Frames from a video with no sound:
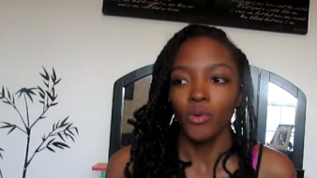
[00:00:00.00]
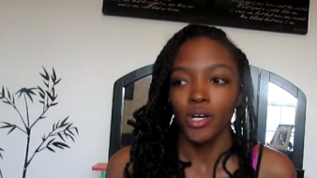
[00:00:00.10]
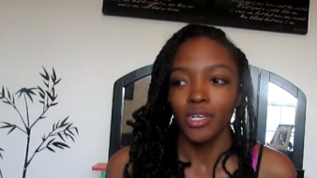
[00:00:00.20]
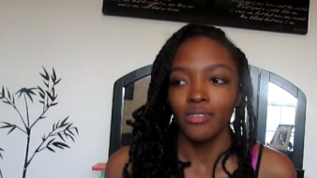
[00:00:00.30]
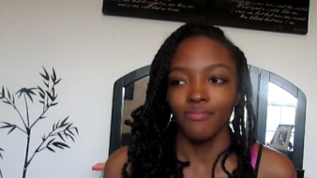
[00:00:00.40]

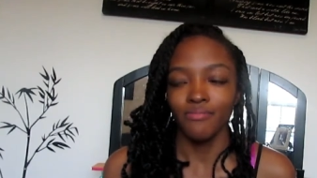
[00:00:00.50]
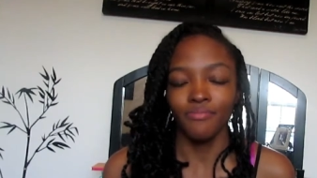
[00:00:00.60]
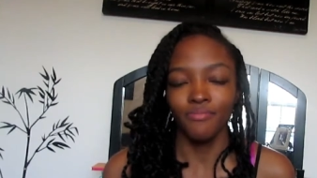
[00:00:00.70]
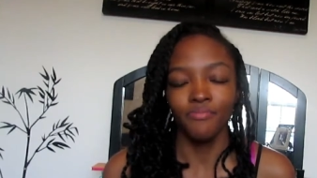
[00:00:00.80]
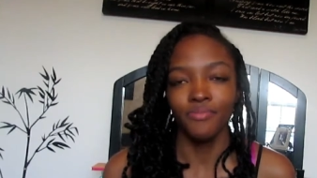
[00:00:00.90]
run,
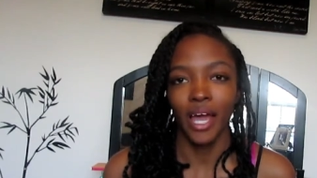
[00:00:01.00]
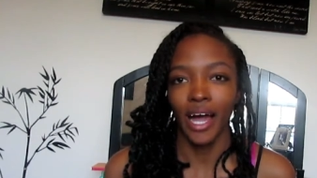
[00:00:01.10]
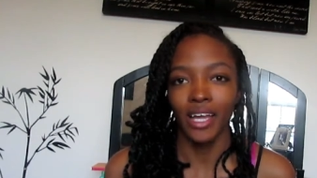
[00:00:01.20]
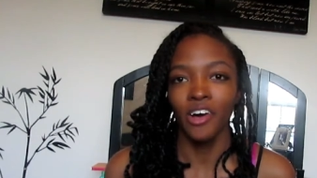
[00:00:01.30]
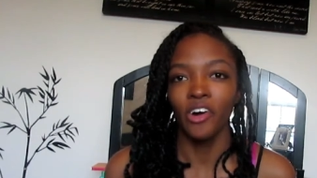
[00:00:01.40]

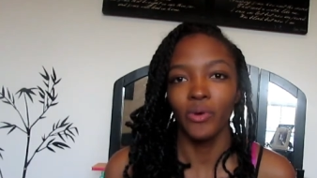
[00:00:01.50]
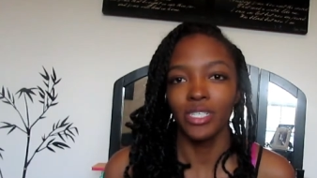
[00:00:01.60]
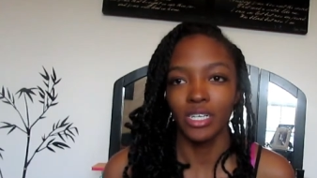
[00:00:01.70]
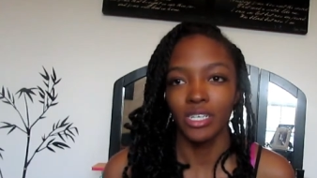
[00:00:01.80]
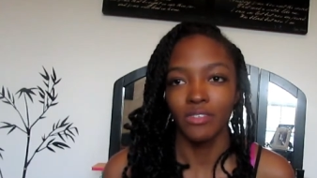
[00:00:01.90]
I know it
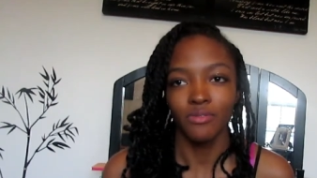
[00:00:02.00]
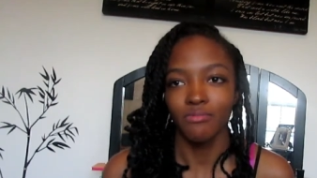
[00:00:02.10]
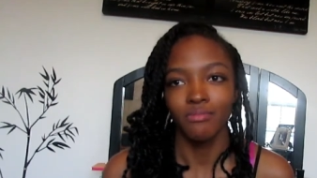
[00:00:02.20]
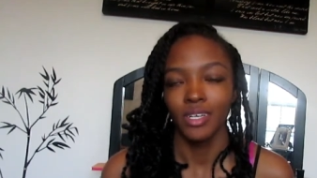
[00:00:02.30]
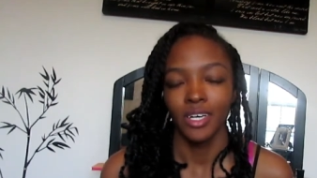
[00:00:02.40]
wasn't good
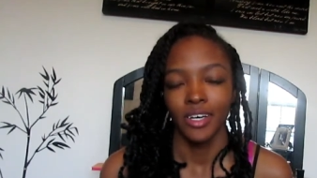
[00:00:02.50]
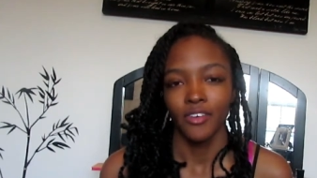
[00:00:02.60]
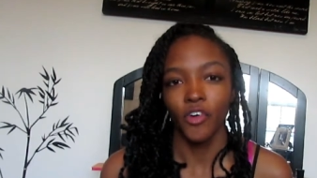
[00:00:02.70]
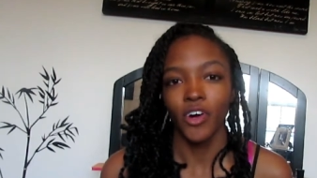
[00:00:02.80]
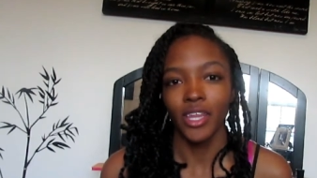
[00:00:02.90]

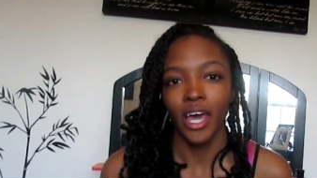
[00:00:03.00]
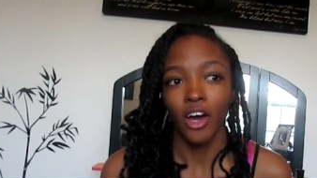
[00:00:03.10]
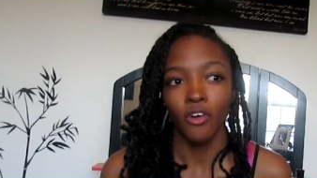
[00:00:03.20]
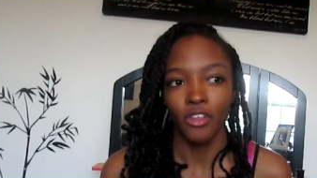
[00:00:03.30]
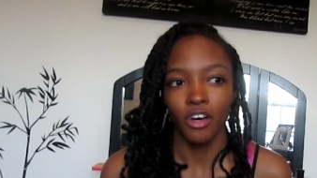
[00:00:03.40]
for the
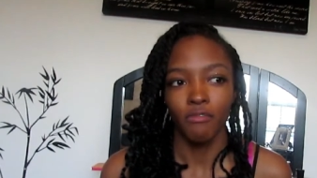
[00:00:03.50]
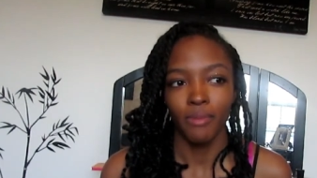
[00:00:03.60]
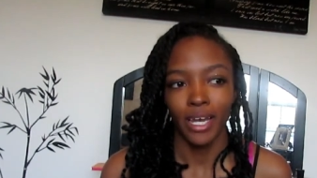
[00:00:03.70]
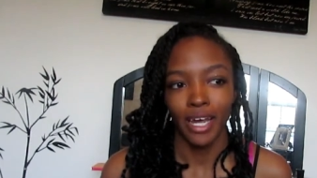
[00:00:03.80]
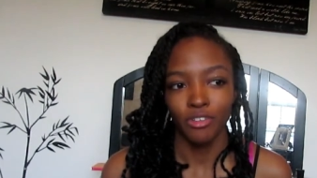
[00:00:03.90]
health of
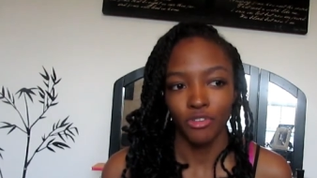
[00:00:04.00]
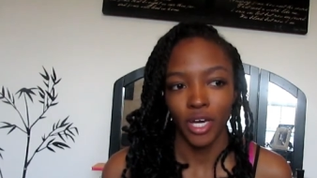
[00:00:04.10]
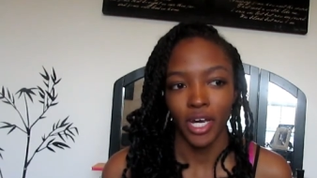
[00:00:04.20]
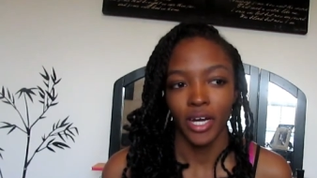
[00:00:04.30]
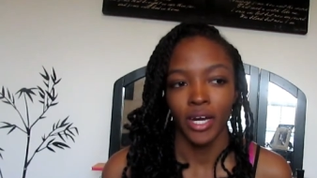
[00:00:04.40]
my natural
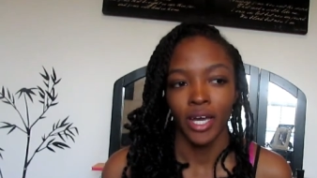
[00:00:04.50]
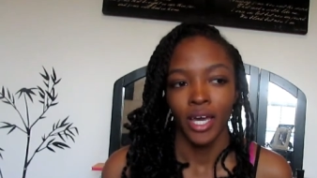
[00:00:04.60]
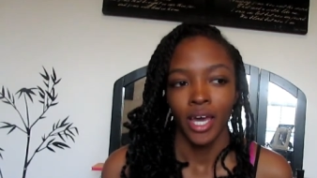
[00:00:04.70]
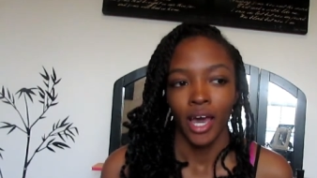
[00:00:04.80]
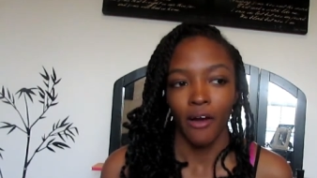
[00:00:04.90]
hair.
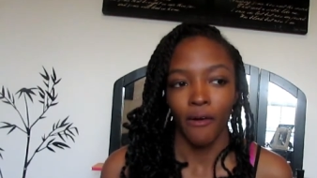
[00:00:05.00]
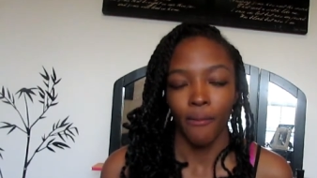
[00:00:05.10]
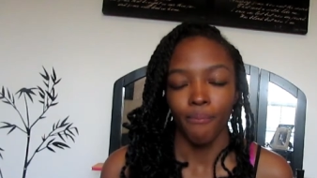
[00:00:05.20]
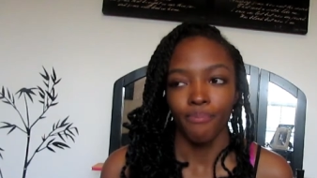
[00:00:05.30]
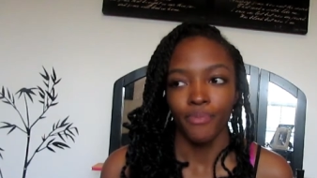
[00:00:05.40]

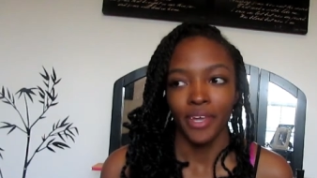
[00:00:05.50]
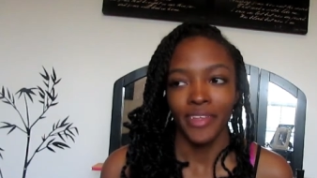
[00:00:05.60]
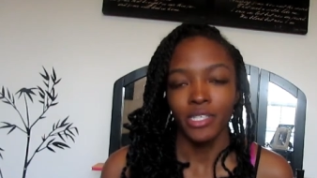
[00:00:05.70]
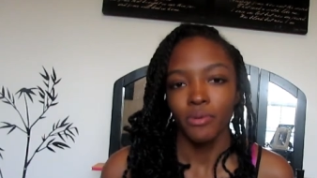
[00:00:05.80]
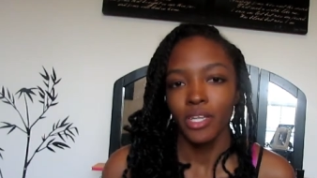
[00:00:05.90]
And
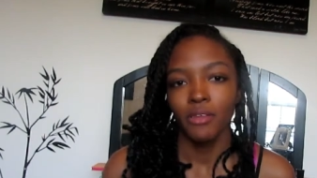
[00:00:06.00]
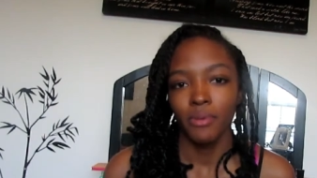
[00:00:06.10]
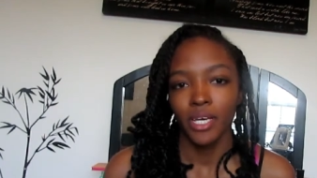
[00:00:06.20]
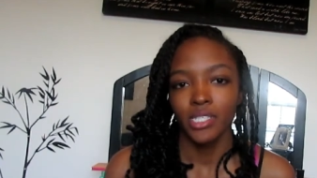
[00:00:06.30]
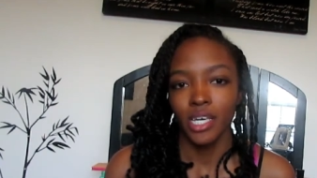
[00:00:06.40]
that's one of the
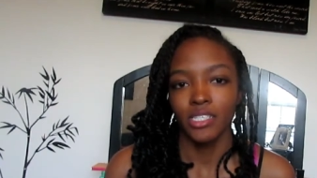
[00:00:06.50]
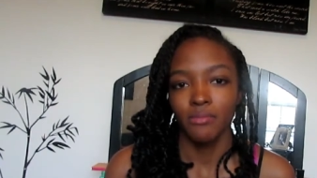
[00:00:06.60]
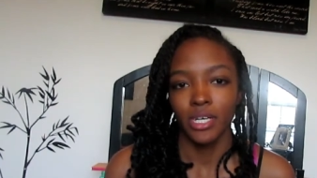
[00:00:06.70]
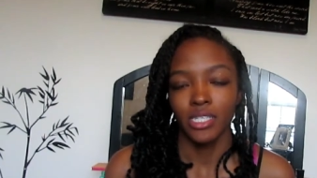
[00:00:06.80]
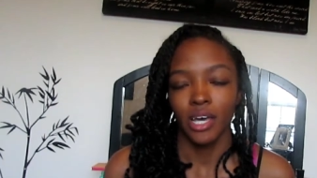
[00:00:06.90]
biggest things to
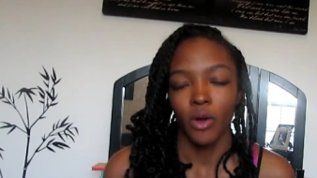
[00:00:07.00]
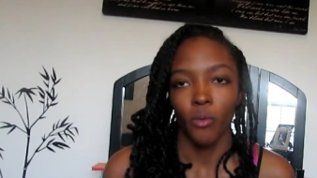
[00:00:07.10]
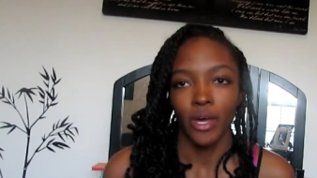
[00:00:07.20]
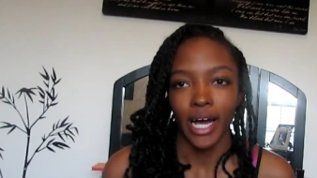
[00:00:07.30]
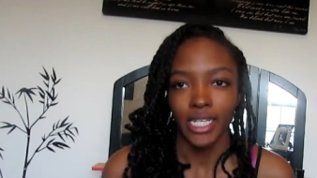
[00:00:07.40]
me is, like,
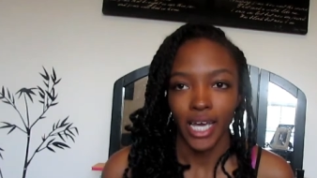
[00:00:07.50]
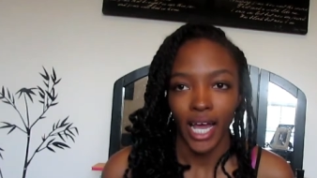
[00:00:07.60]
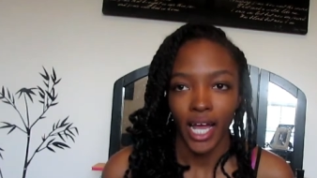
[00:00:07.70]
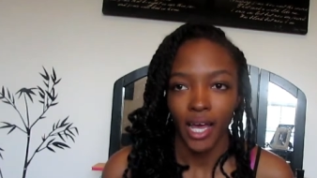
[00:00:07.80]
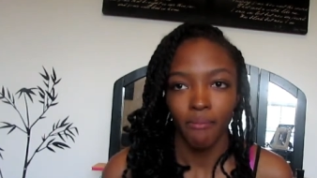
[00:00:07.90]
when I
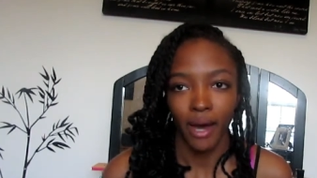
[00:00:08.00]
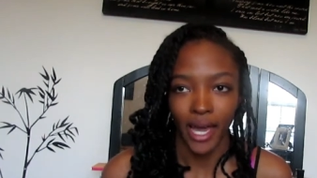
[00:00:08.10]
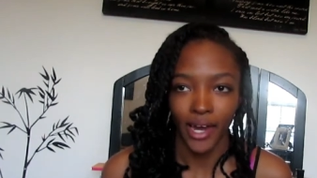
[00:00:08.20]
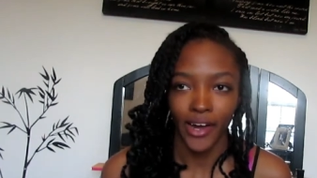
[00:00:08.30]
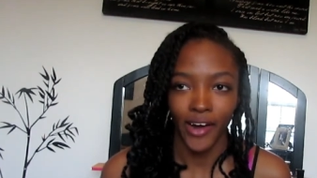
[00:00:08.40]
take my
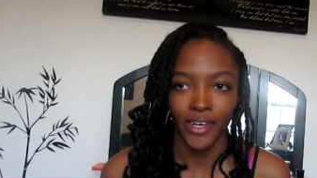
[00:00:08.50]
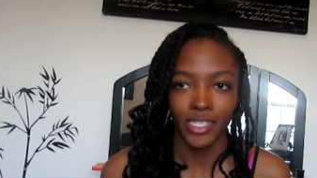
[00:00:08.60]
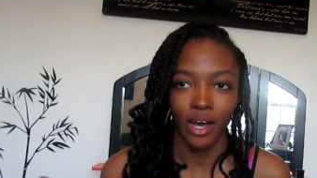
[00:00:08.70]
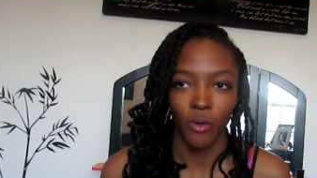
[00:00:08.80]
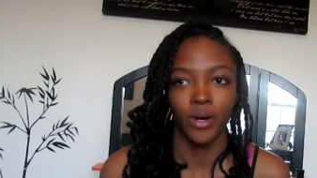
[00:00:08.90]
hair out,
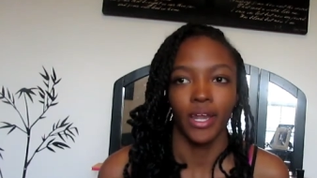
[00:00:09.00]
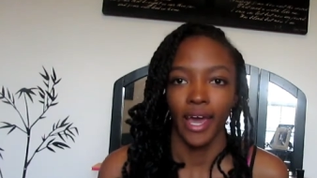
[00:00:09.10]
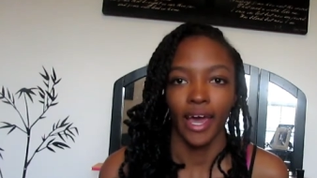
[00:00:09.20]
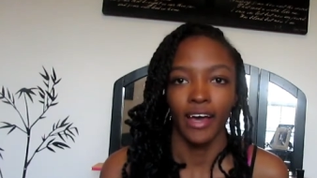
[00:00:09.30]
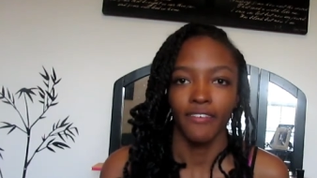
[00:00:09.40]
is I want to
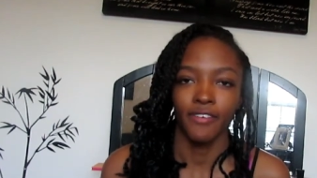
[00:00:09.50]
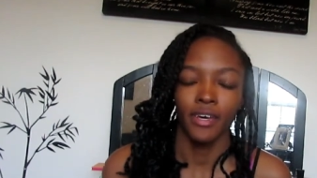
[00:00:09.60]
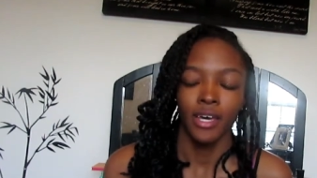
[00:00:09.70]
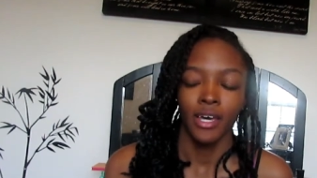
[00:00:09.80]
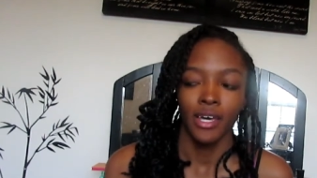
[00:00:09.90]
have
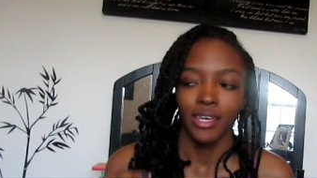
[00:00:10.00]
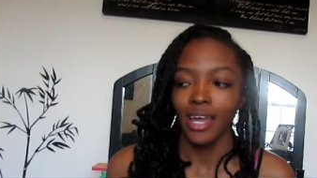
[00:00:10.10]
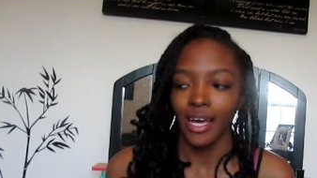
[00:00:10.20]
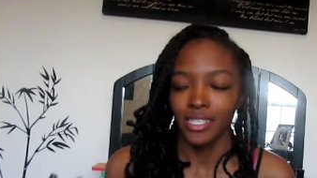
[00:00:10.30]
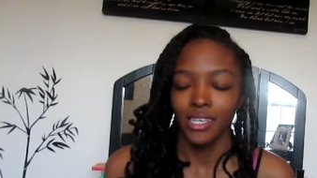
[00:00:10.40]

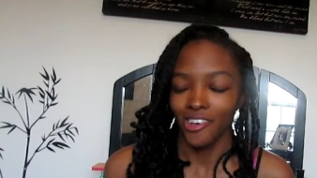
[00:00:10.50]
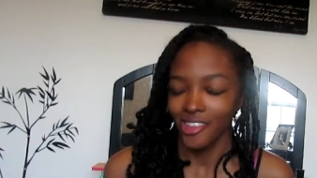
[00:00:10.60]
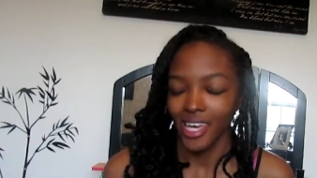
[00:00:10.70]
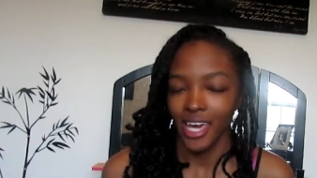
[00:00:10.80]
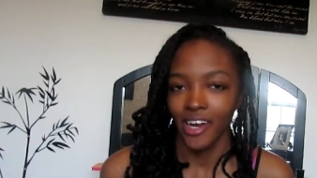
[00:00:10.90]
nice
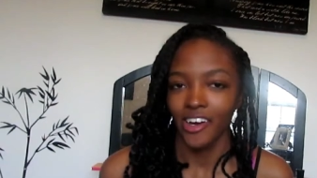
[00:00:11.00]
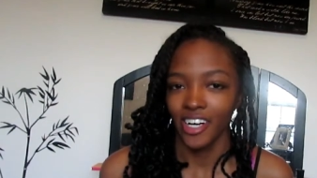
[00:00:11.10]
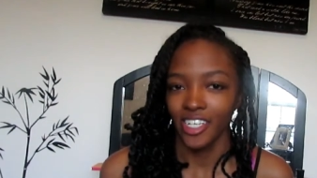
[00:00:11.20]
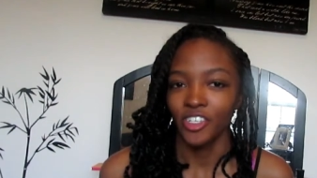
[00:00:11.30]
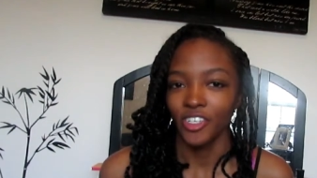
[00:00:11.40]
healthy hair
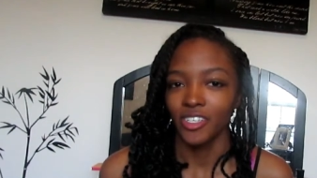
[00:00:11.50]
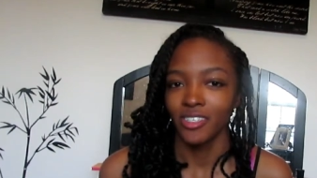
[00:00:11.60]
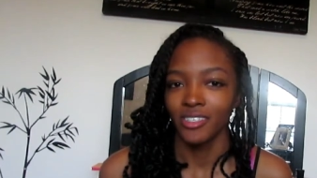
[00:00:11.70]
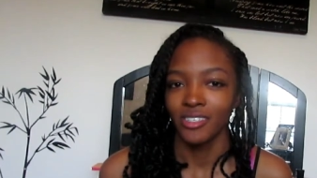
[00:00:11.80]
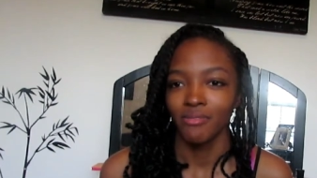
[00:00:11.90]
under
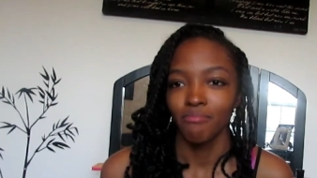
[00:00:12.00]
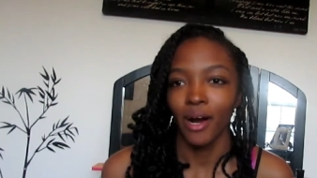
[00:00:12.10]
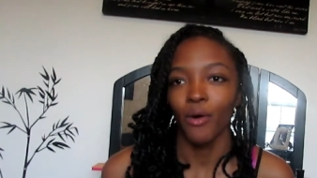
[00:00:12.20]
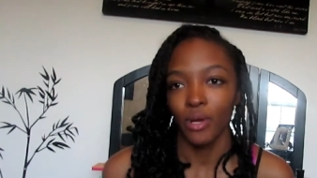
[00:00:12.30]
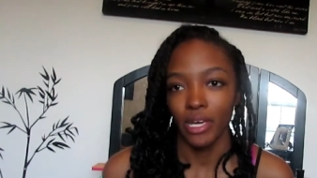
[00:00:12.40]

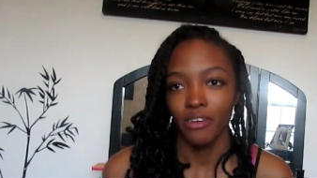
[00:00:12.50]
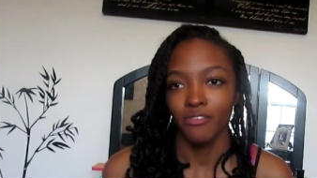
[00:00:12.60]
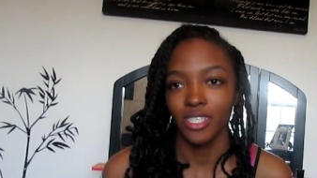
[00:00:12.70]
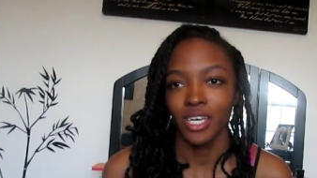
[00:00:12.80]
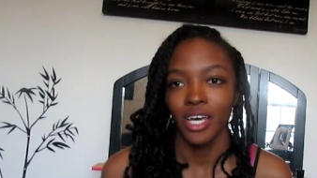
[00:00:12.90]
my
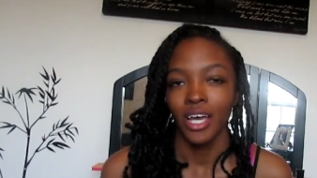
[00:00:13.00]
weaves.